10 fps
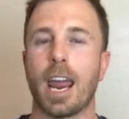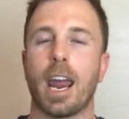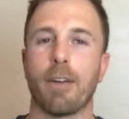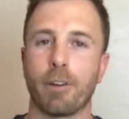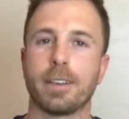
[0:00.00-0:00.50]

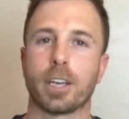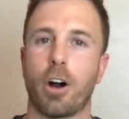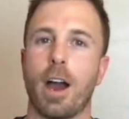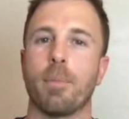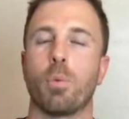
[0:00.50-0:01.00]
every
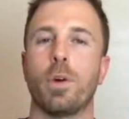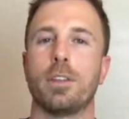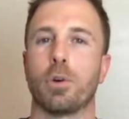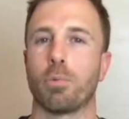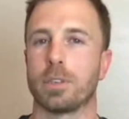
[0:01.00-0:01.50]
time with
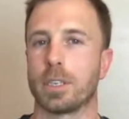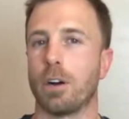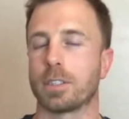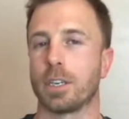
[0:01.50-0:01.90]
your results.